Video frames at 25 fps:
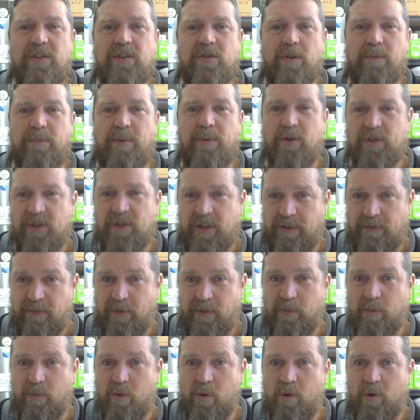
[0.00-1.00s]
or the positive
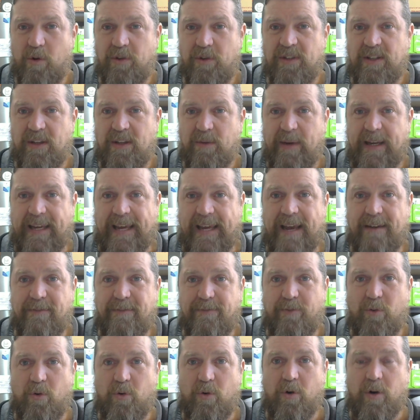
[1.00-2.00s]
rewards that we get
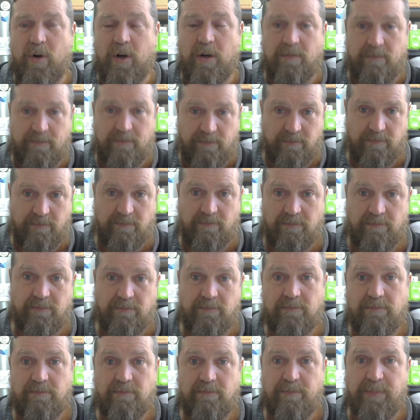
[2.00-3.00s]
for
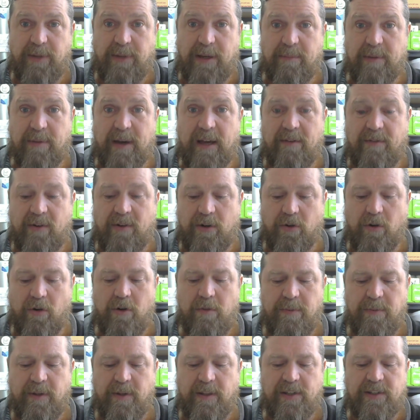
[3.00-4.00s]
being part of a
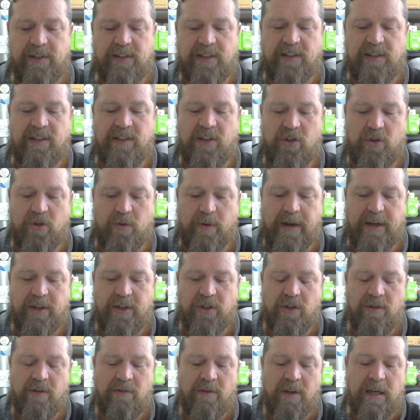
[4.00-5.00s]
group in this
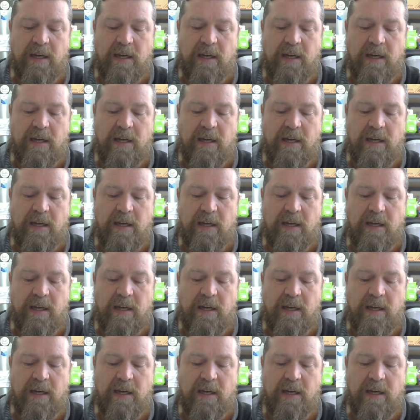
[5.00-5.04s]
situation